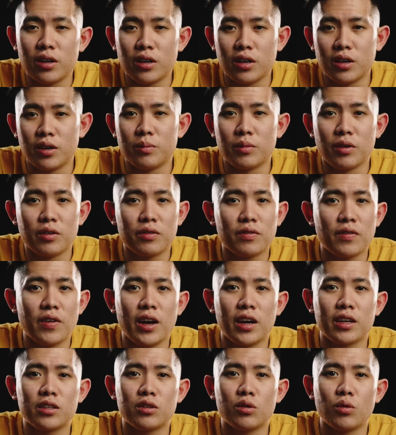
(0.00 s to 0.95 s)

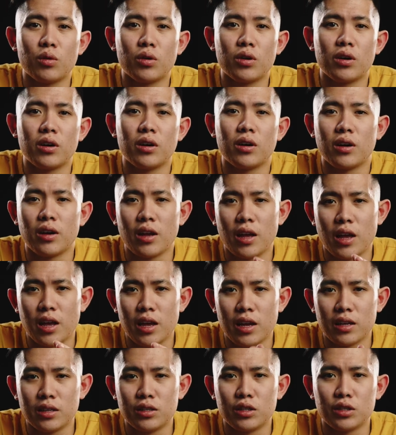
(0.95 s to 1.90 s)
effect or
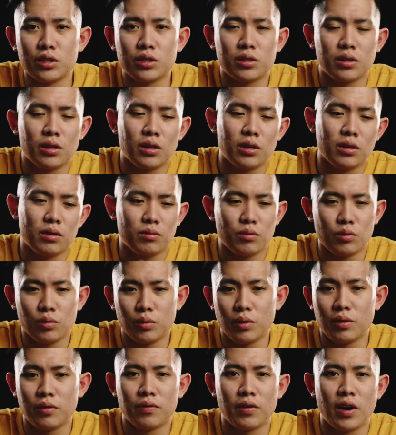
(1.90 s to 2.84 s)
a just
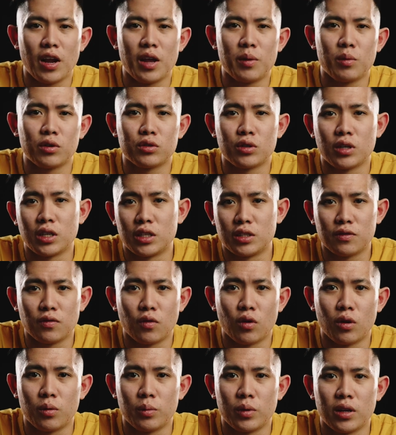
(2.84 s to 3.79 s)
reframe or
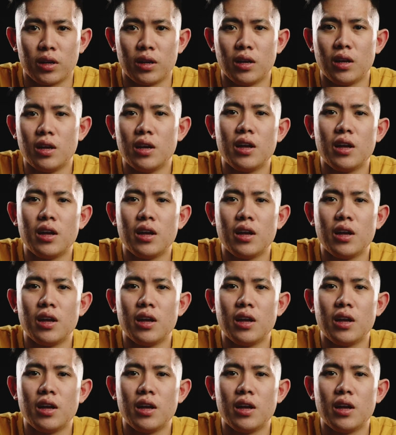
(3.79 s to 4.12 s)
transform it.